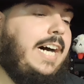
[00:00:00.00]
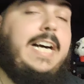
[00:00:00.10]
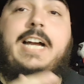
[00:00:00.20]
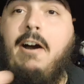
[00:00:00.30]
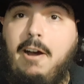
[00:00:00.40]

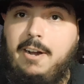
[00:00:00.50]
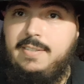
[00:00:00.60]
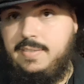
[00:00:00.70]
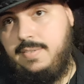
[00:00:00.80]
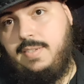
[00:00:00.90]

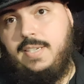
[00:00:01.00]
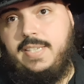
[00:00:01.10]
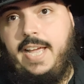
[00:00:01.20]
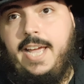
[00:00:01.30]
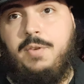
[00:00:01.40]
cards, because
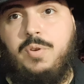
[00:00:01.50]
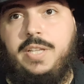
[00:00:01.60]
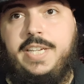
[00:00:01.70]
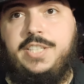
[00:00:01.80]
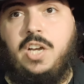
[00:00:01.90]
they
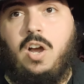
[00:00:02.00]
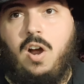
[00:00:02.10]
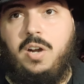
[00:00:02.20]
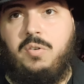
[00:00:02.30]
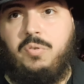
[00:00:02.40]
released the
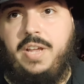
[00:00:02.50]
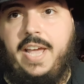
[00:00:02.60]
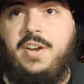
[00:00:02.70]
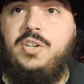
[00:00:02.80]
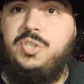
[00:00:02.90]
card
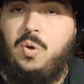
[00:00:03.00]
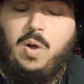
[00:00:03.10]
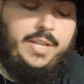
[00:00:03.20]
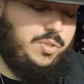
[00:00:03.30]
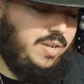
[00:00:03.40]
creator, so
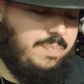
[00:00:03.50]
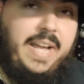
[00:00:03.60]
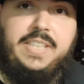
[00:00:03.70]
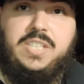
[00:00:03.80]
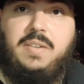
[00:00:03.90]
I took
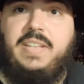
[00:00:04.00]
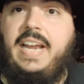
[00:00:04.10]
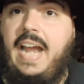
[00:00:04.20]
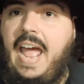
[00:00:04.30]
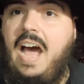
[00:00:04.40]
advantage of that.
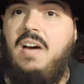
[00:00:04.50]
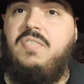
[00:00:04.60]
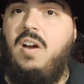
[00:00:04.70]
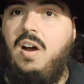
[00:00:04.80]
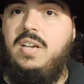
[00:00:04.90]
I
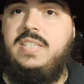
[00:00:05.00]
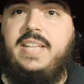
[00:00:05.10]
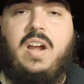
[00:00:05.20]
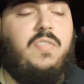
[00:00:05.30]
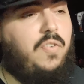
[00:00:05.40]
have cards
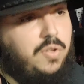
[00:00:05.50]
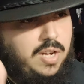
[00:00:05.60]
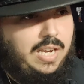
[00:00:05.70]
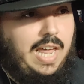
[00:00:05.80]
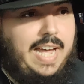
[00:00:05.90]
there for
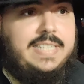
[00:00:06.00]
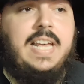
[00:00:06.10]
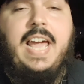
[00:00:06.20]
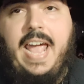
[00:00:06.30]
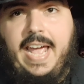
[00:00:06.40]
the class
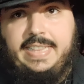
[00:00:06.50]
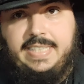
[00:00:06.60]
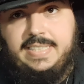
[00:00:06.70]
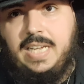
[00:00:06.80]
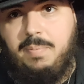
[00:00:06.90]
and the
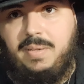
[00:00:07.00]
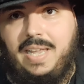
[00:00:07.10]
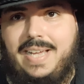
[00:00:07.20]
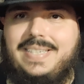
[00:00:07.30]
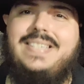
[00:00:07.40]

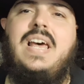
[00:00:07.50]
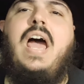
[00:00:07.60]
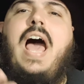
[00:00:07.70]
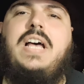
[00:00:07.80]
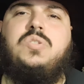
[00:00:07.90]
subclasses,
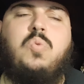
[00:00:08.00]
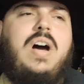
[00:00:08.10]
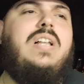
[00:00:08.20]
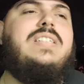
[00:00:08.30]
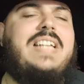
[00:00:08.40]
as well